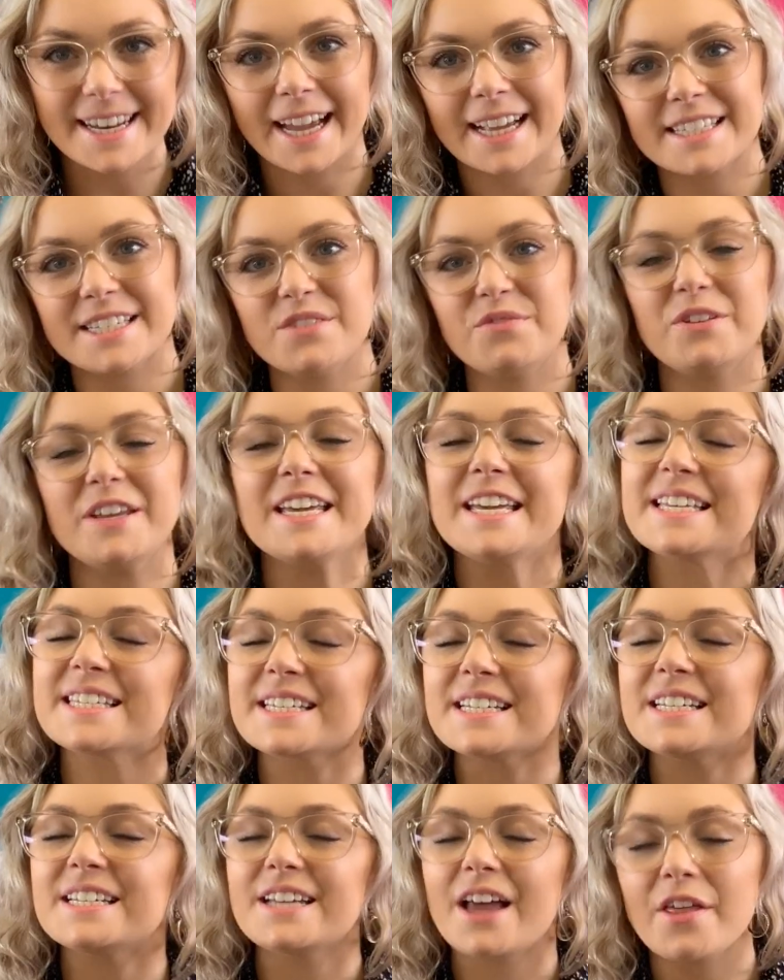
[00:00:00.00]
activity is
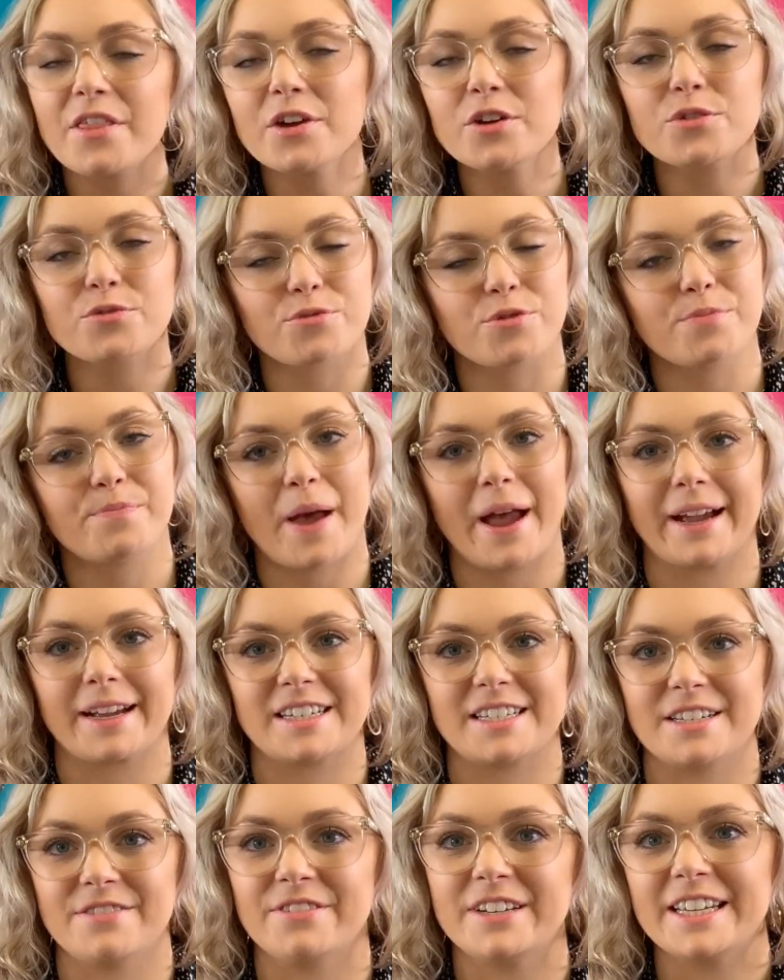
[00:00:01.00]
another group
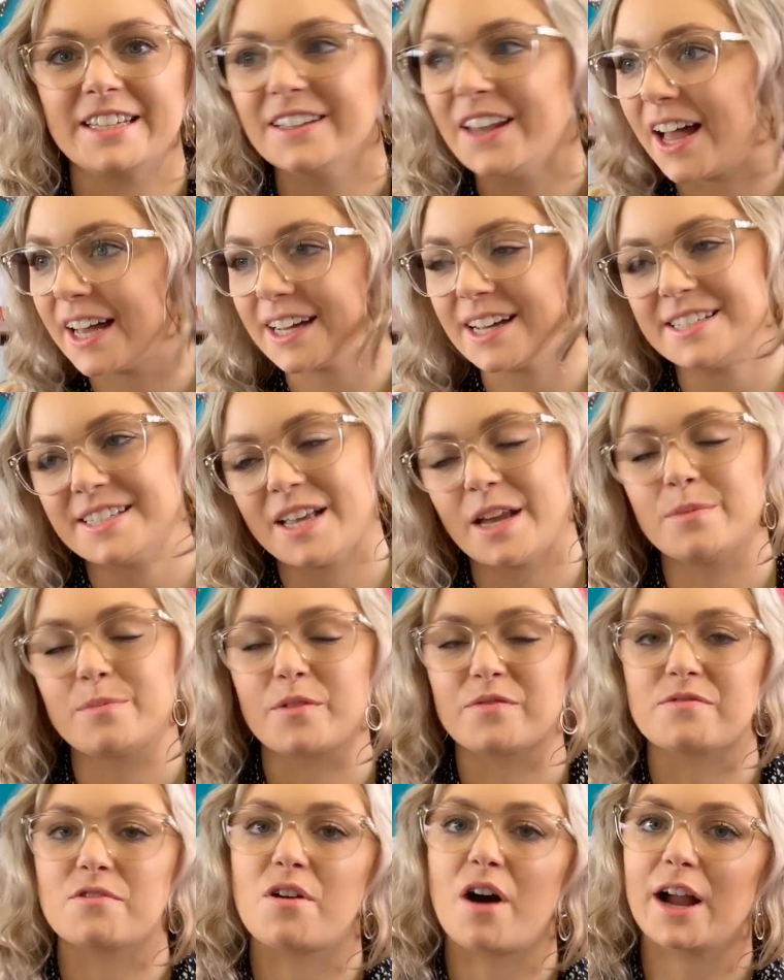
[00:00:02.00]
activity. Like I said
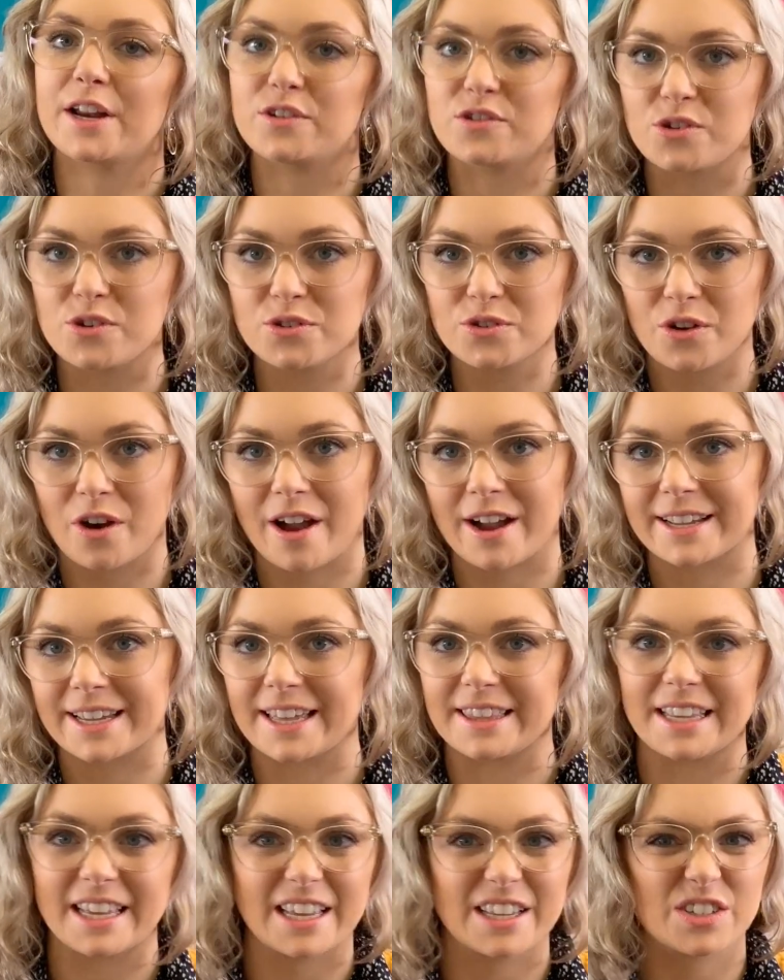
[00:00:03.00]
before, I do try and
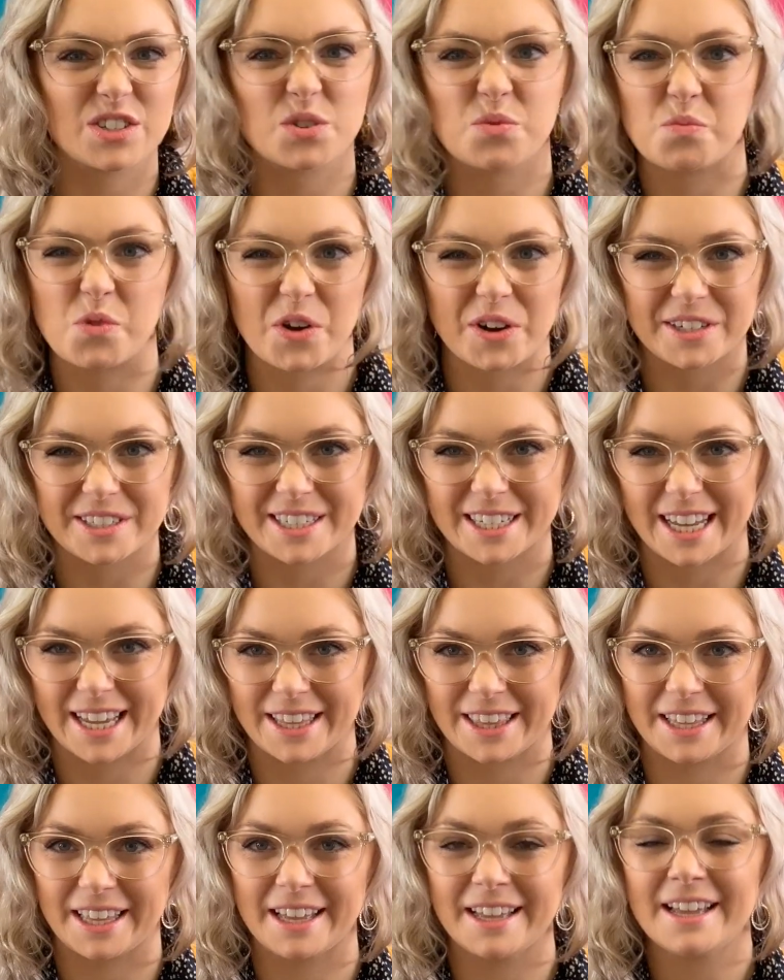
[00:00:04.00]
get the kids to work
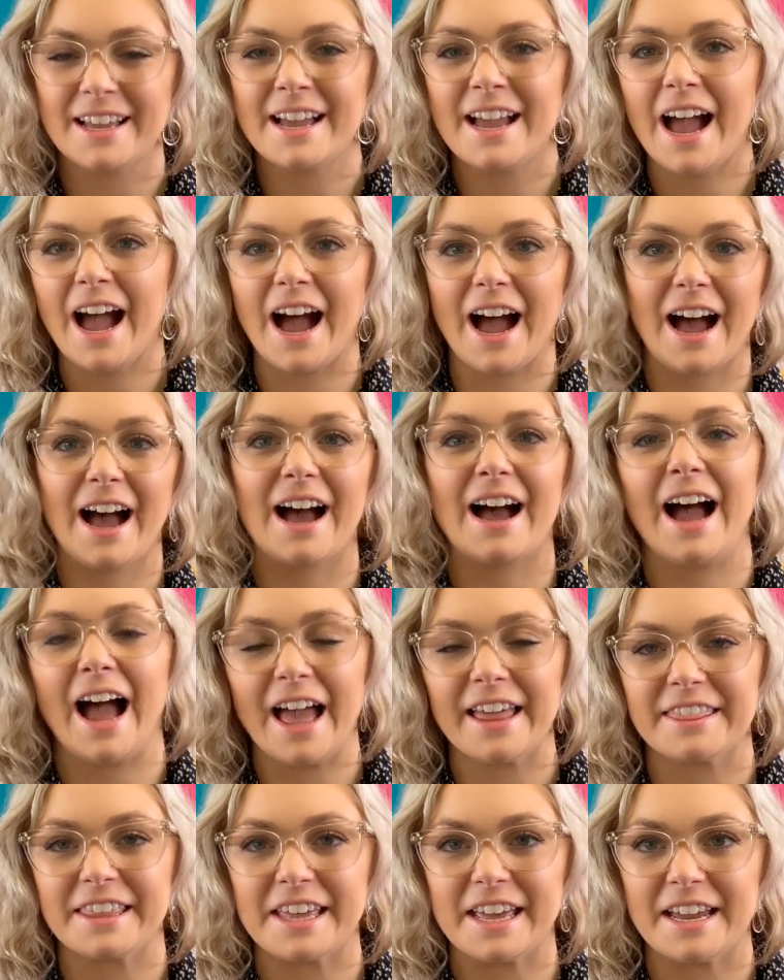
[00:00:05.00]
together
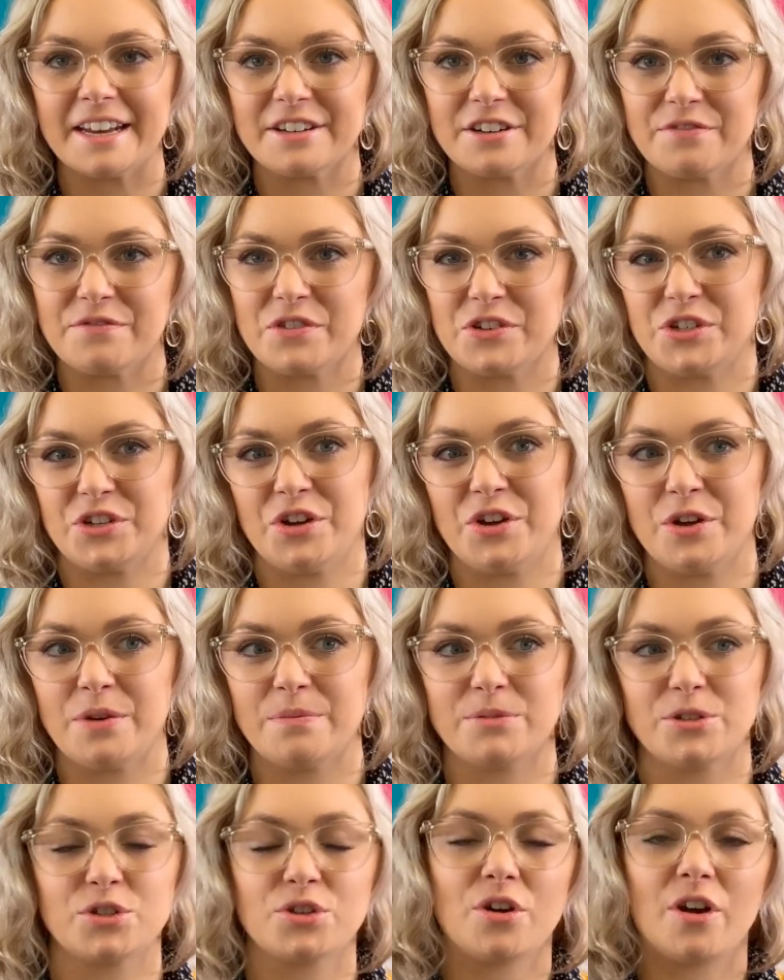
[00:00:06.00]
at the end of the
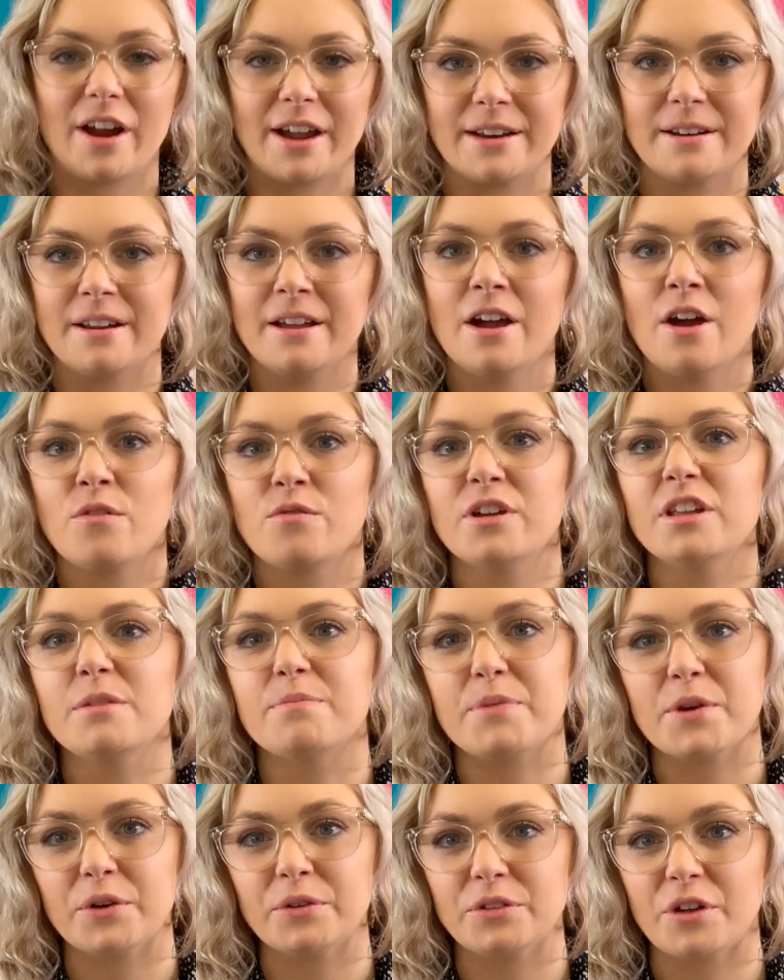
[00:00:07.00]
term to try and really
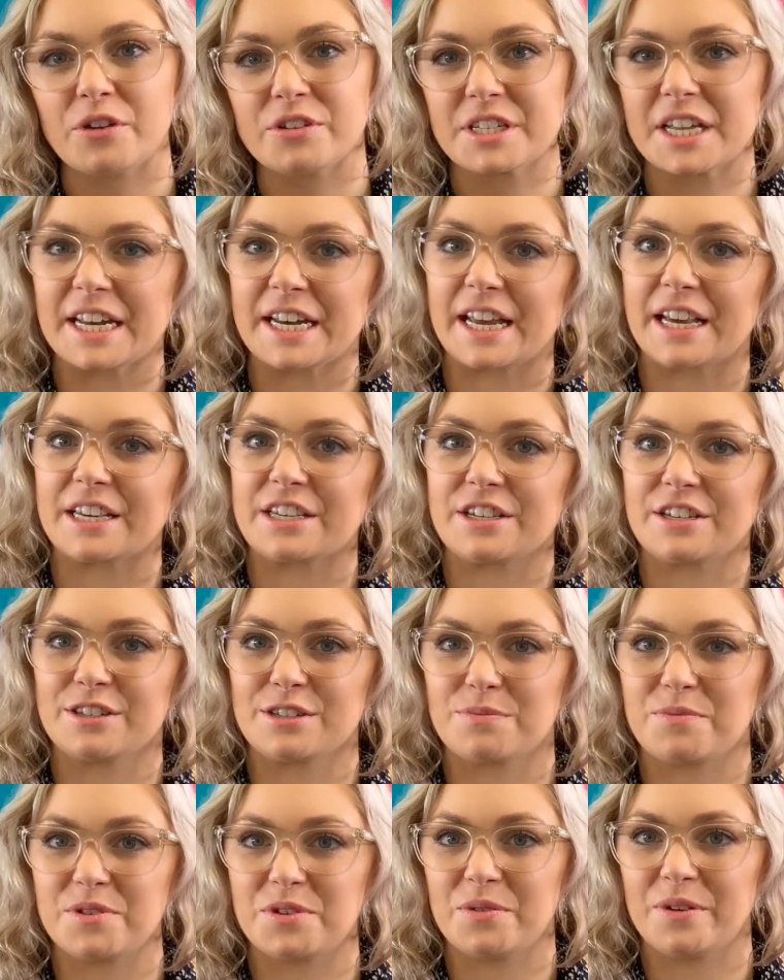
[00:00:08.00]
build those
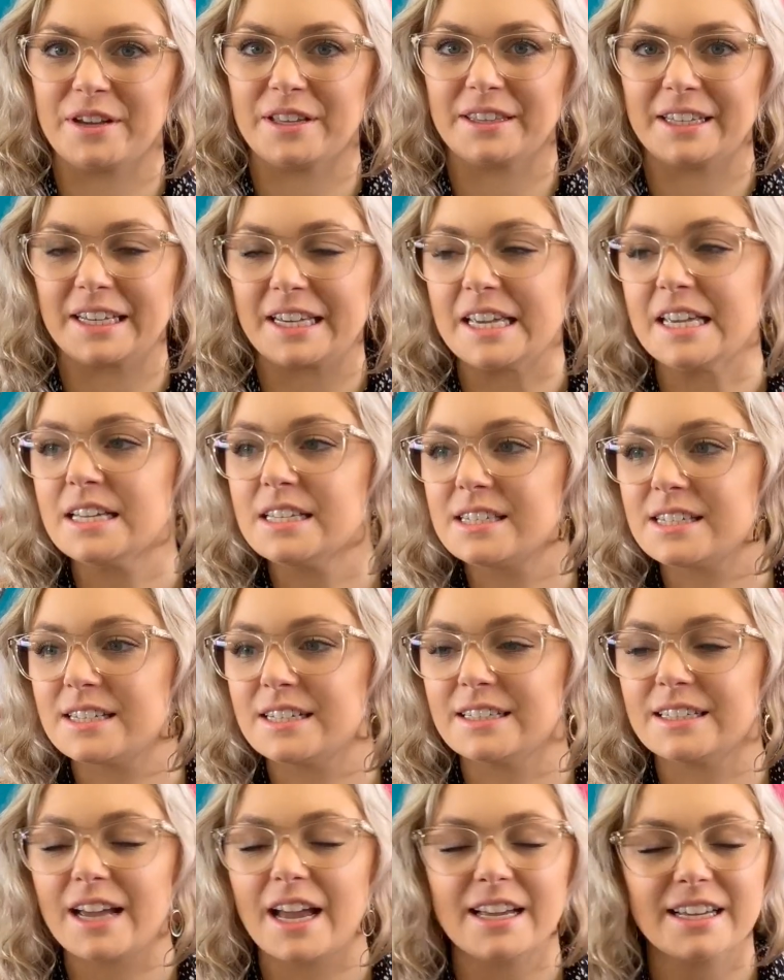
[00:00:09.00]
connections between the kids
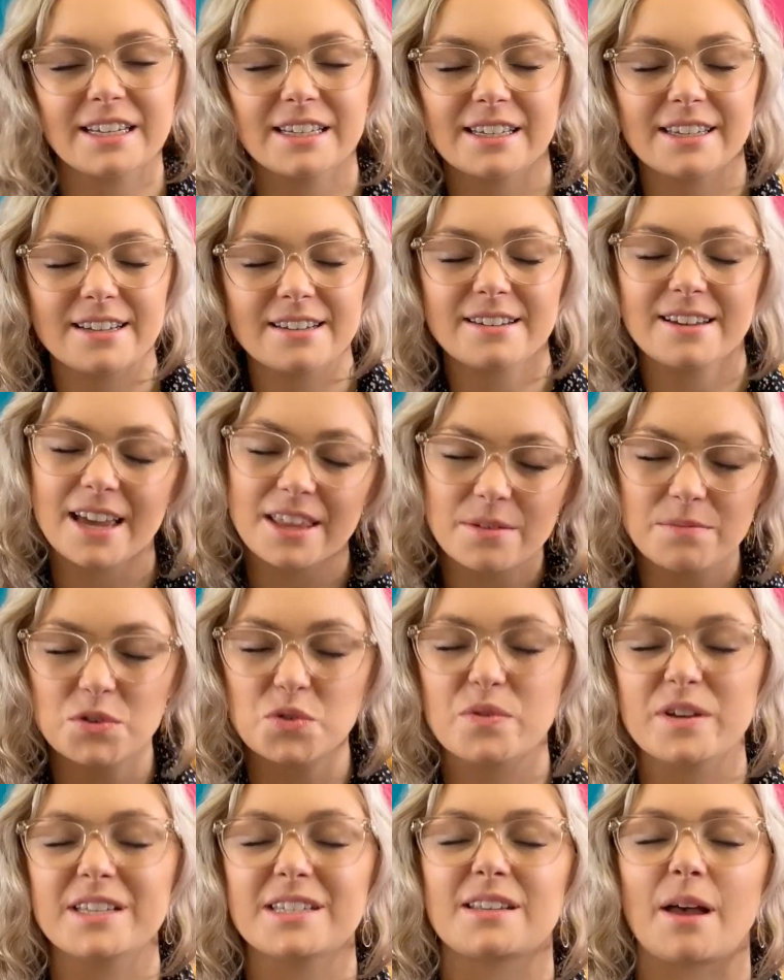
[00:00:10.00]
and get them
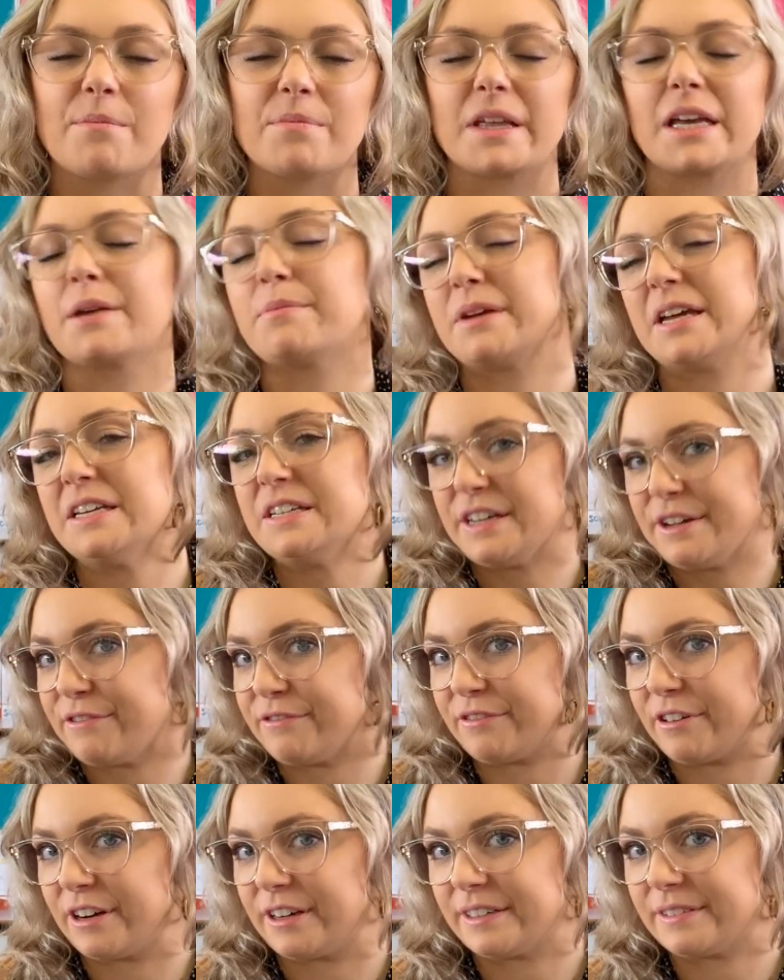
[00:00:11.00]
doing something a bit
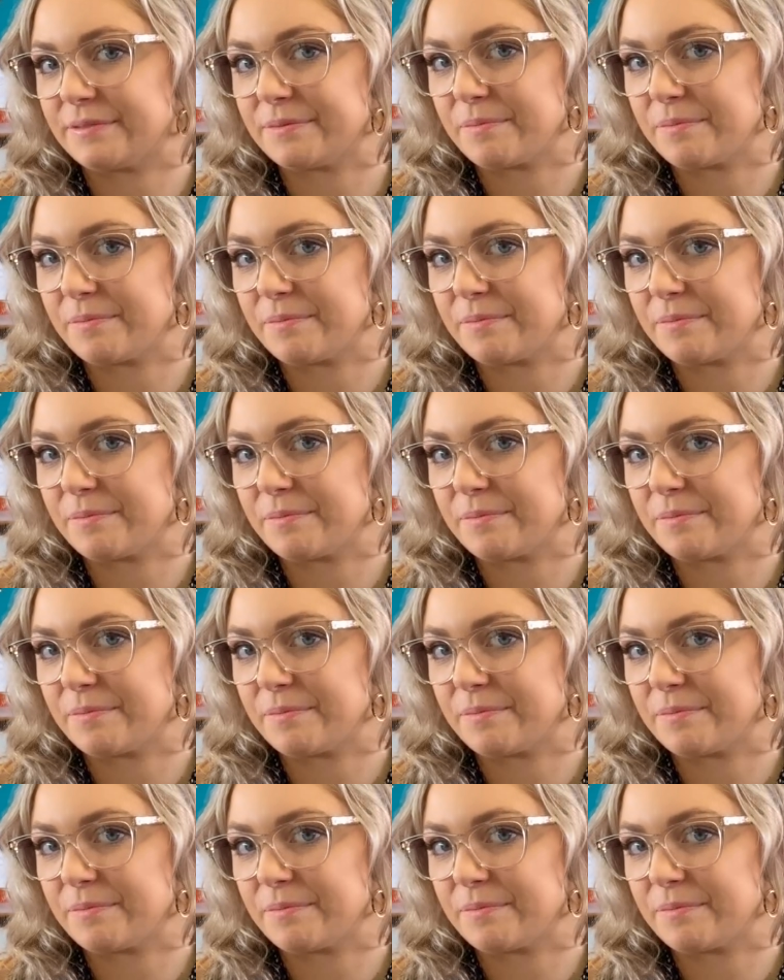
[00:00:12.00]
different.